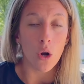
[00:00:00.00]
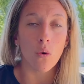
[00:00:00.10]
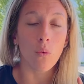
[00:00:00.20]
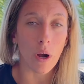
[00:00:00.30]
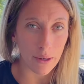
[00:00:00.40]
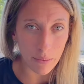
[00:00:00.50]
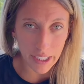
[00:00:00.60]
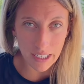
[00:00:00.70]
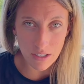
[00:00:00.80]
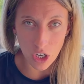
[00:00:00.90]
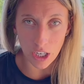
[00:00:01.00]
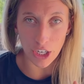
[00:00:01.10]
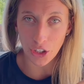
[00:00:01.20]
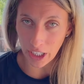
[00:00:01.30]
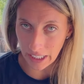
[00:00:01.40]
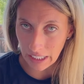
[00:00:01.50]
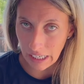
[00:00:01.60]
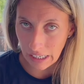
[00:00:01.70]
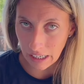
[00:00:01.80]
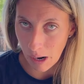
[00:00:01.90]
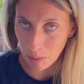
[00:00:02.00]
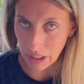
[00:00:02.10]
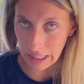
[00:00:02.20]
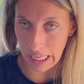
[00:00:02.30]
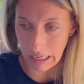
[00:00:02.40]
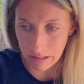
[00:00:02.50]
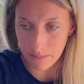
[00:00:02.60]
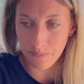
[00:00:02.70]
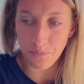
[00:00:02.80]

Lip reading: When we get started, you're going to need a couple of things.